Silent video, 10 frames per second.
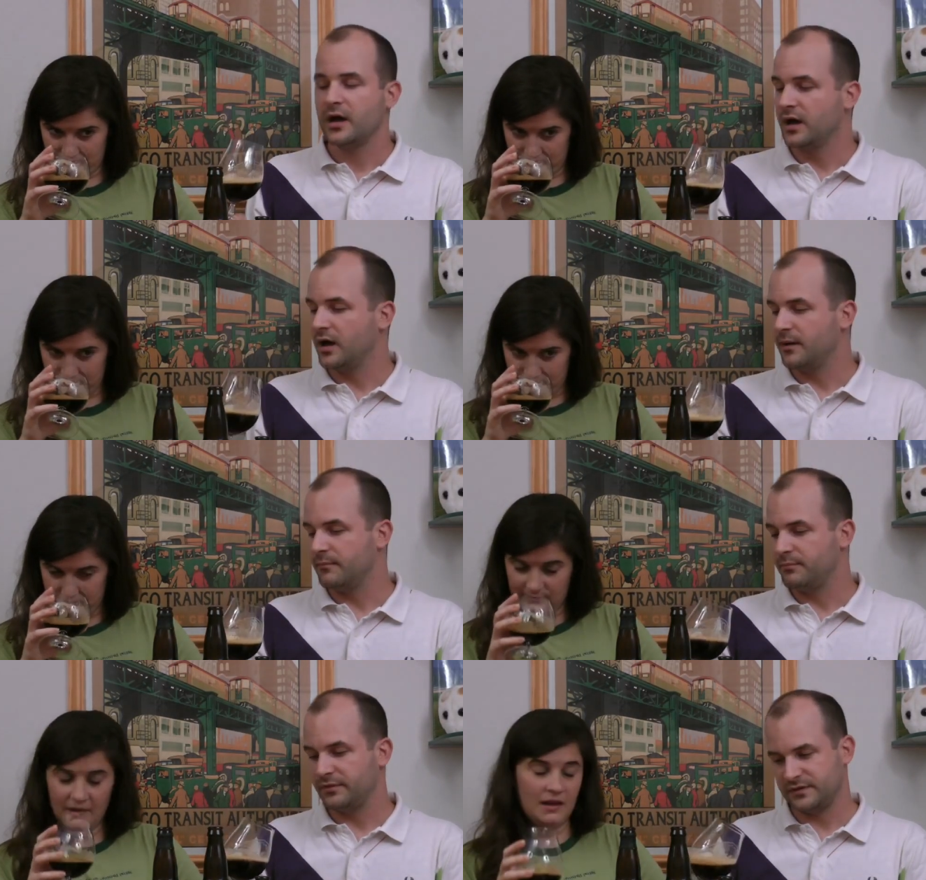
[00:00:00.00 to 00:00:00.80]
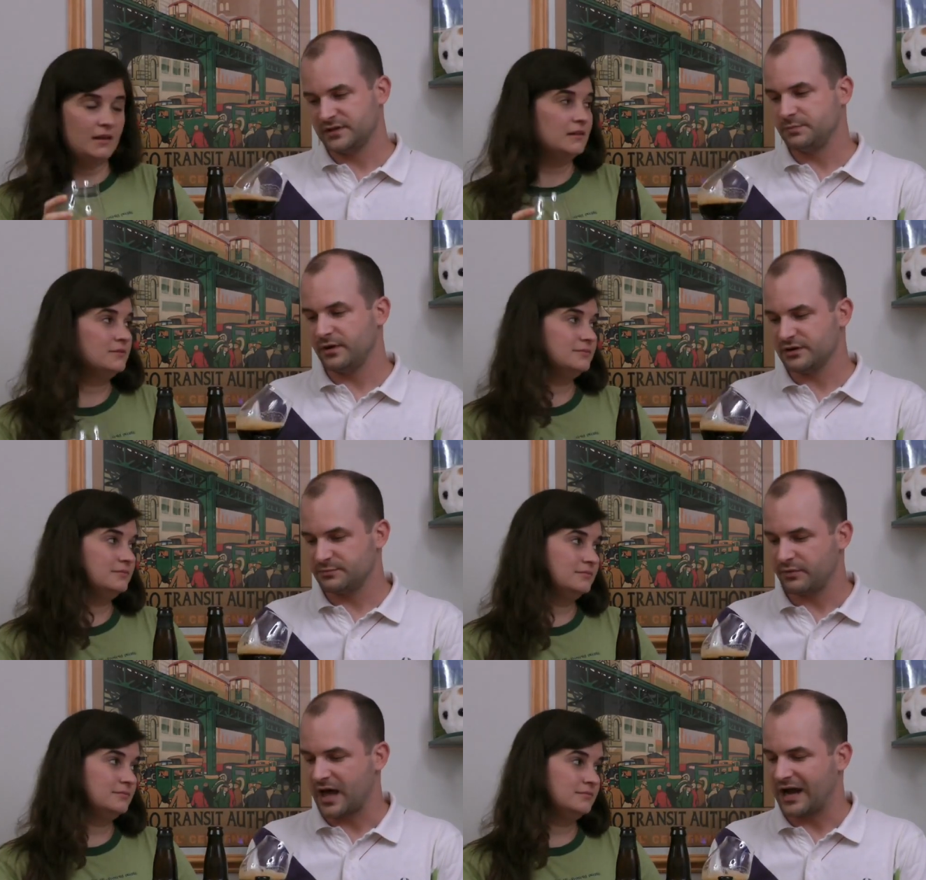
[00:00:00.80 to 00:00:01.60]
Speaker 1: Um, but this beer is
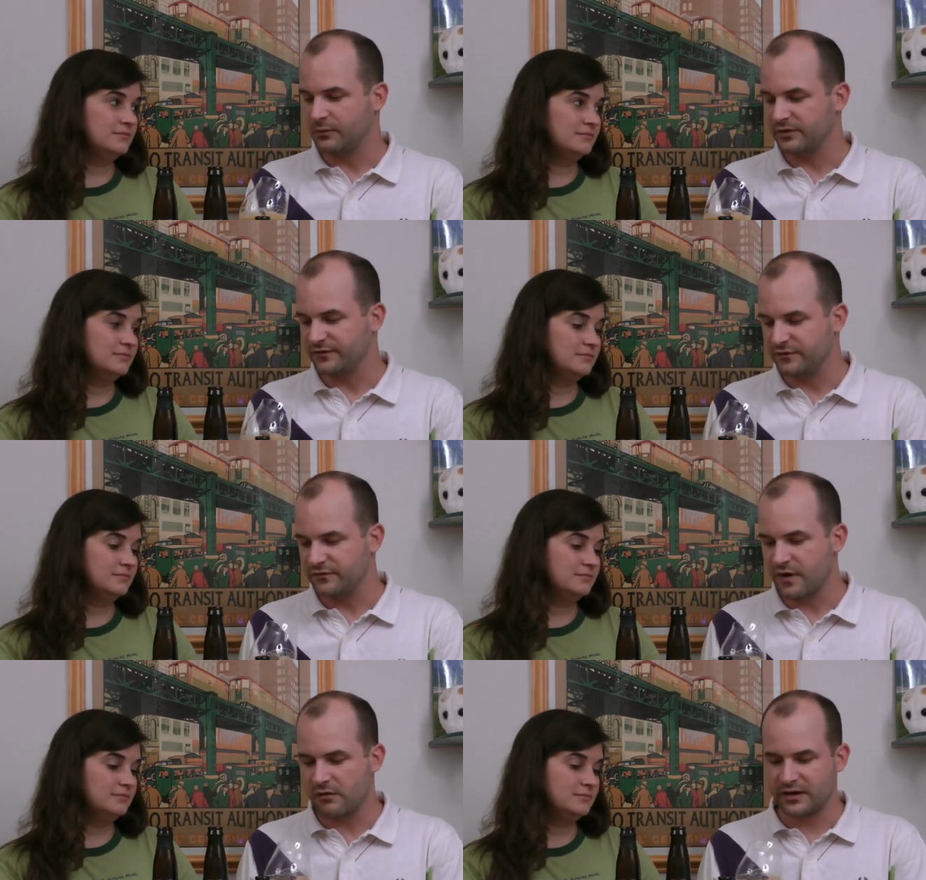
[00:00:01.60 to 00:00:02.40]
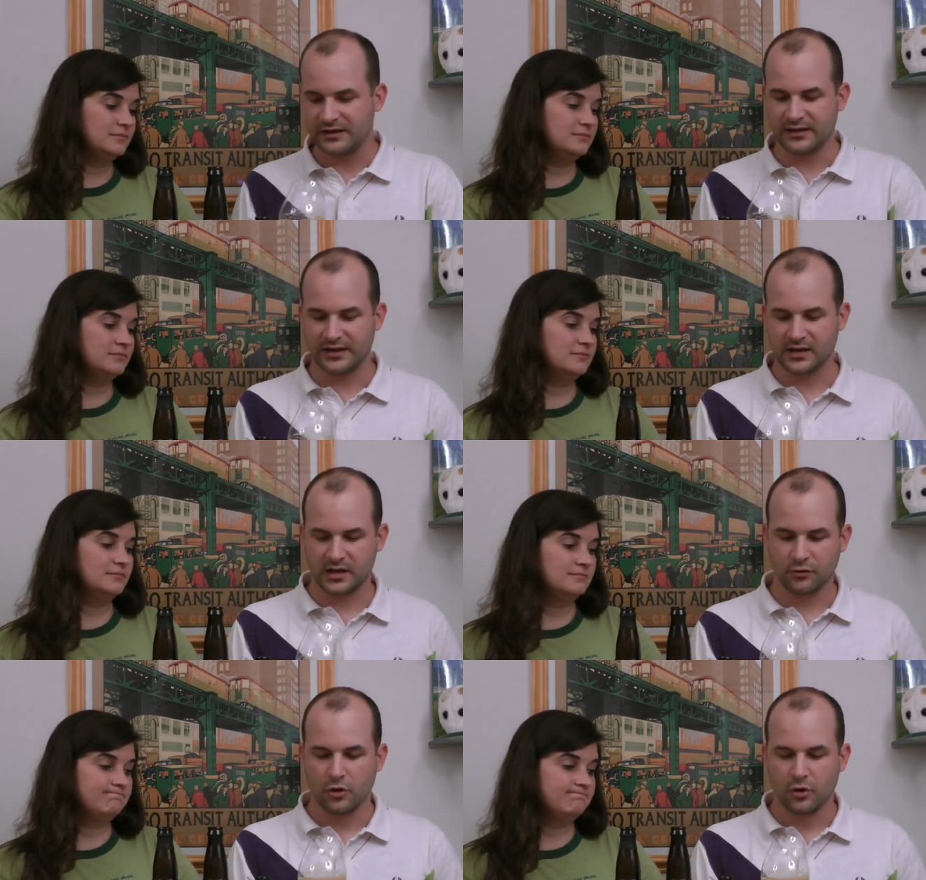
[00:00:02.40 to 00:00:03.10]
black with a very like